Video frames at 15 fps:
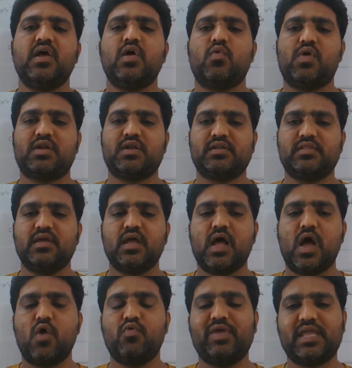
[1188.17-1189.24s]
what are
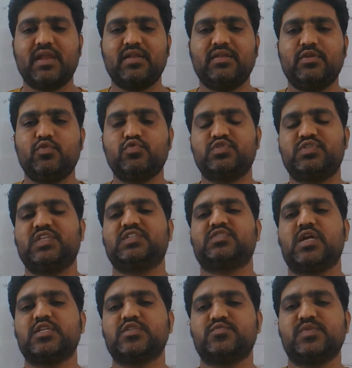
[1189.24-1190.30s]
how we can use this
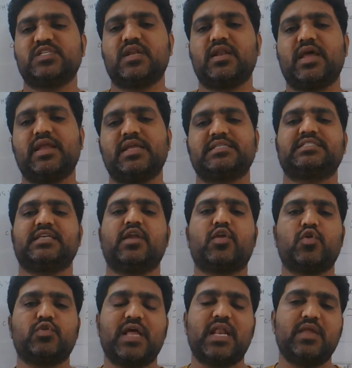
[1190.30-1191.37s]
transmission line as
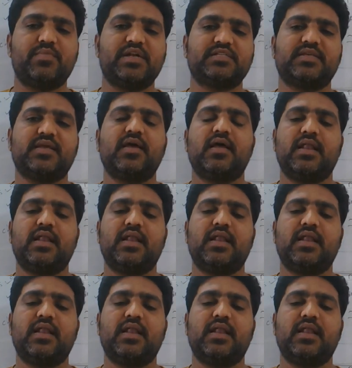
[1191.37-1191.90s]
circuit elements,